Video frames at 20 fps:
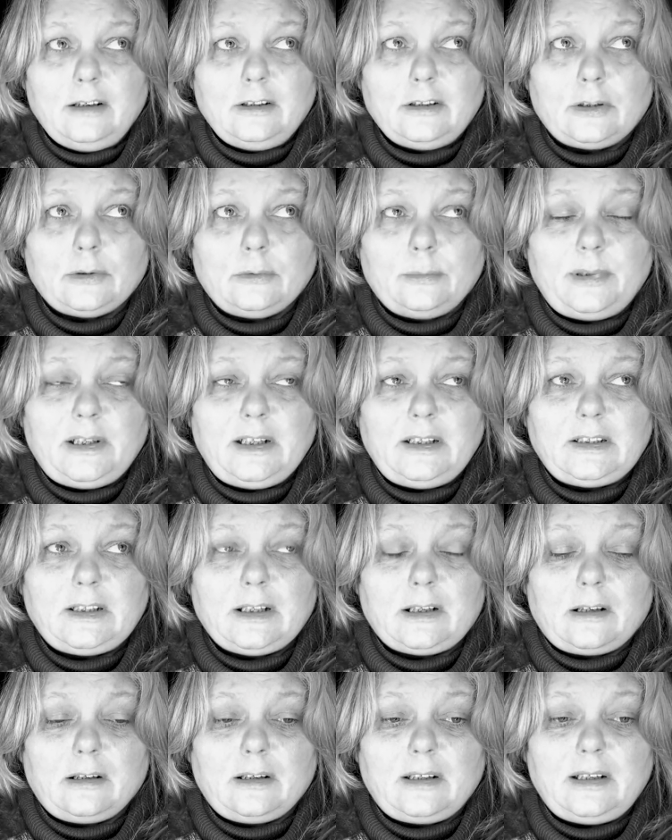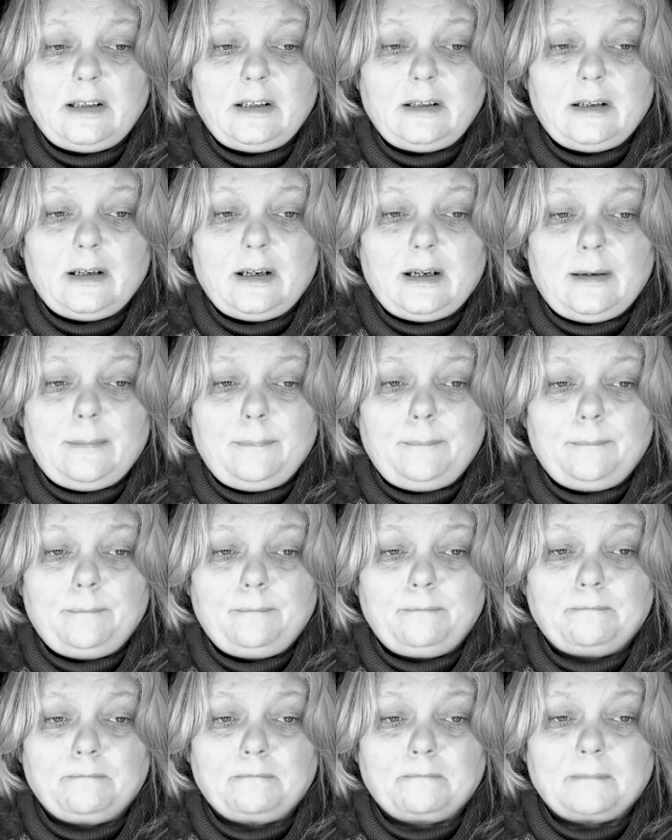So basically,
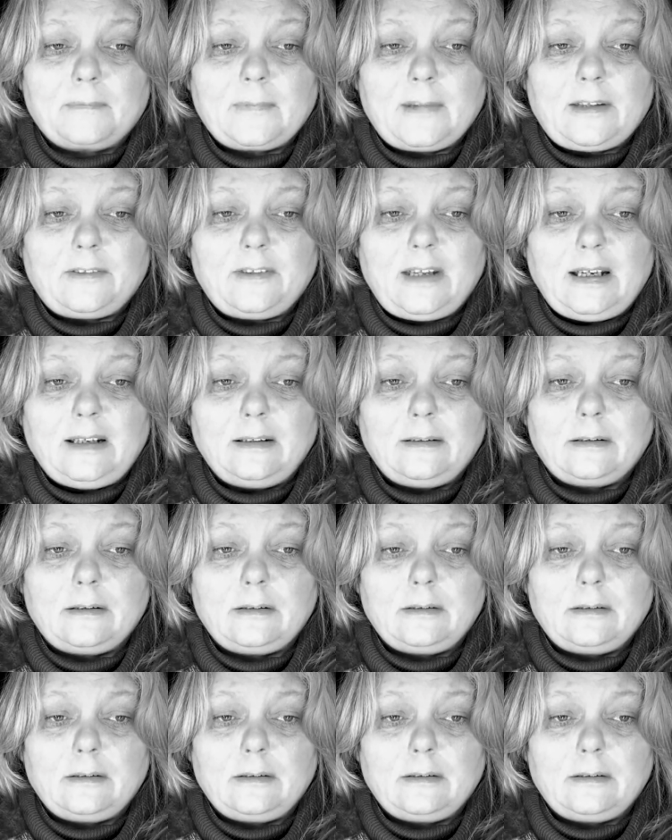I think